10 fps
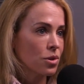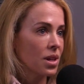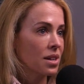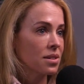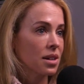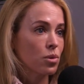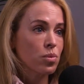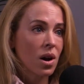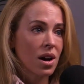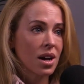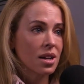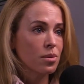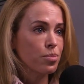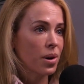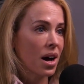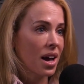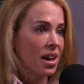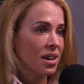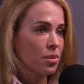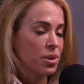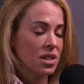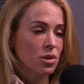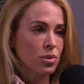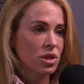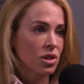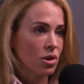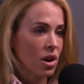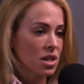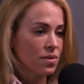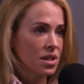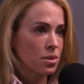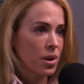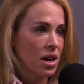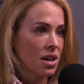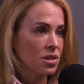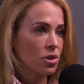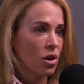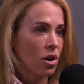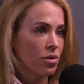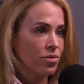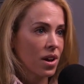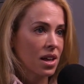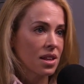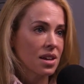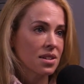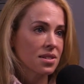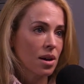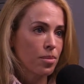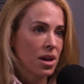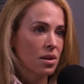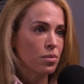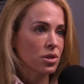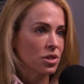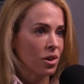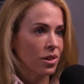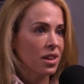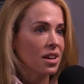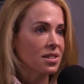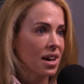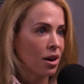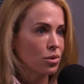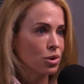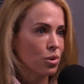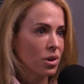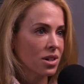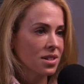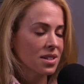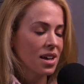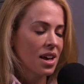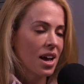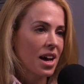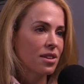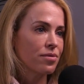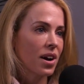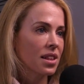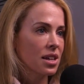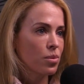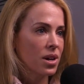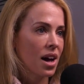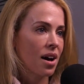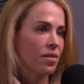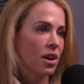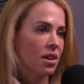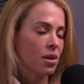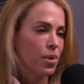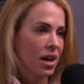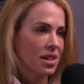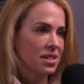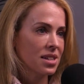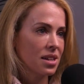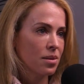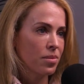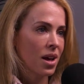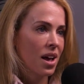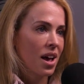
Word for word: So that's like run, bike, beast, which is our CrossFit space, golf, and then summit, which is all things outdoors. And then finally, we have our cabana team,